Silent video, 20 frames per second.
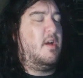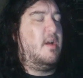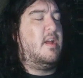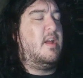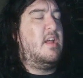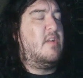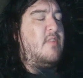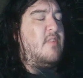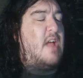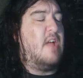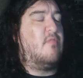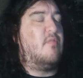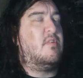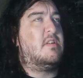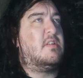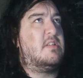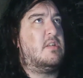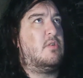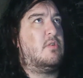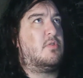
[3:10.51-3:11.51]
30 of
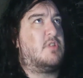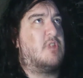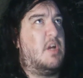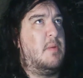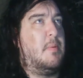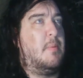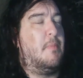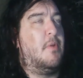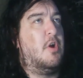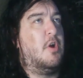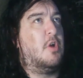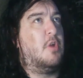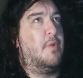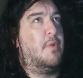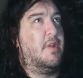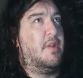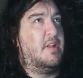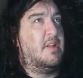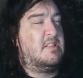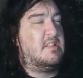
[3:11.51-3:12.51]
every single type of
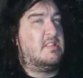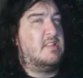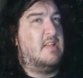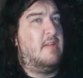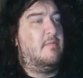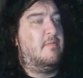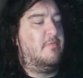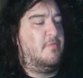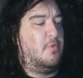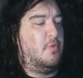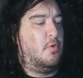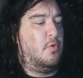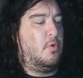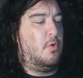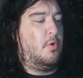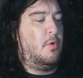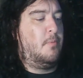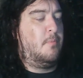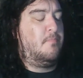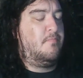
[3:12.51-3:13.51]
Pokemon except
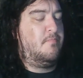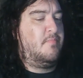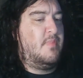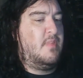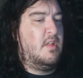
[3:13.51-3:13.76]
for